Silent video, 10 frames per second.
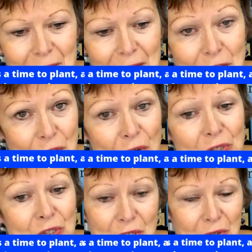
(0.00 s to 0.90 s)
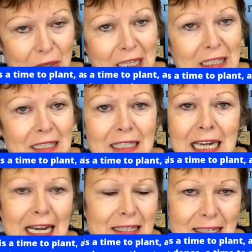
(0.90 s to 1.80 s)
There's also,
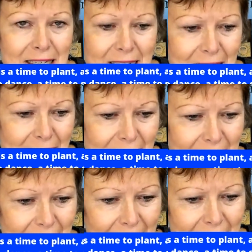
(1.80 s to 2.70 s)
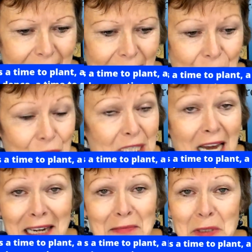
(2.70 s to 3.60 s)
Ecclesiastes says, there's a
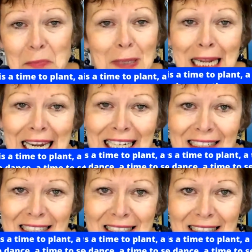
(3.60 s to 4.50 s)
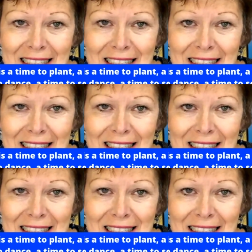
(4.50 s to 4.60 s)
time to plant,